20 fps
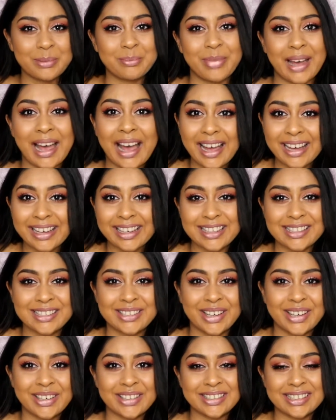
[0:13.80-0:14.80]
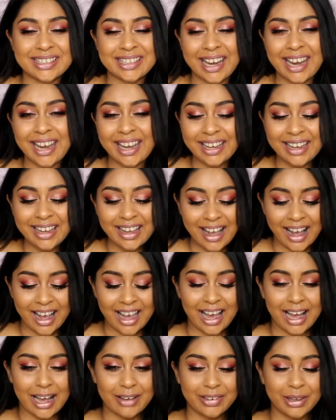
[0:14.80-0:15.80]
back. So today I
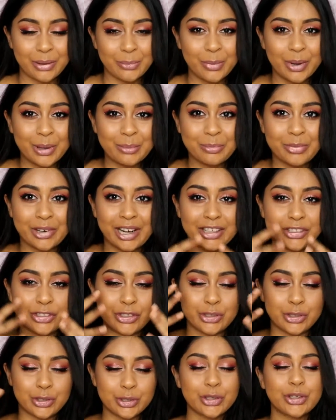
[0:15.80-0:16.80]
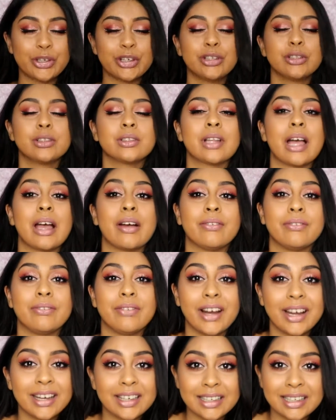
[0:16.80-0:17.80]
have a one brand tutorial.
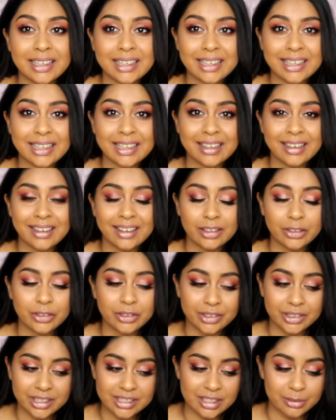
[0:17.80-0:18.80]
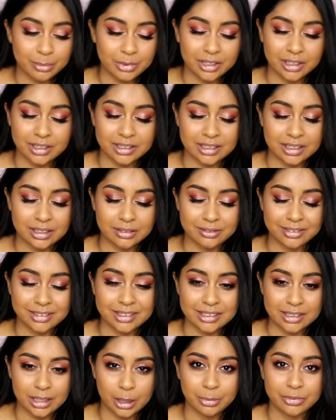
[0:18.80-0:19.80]
Finally, you guys have been asking for
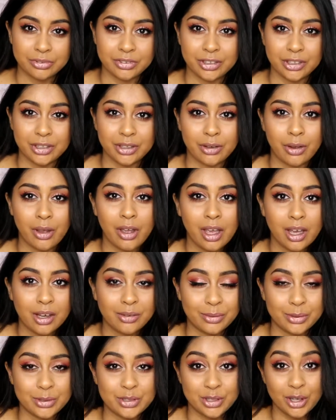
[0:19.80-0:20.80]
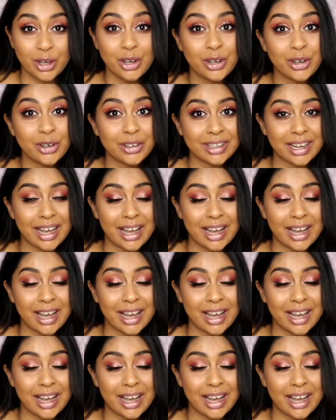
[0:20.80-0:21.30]
this type of video for so long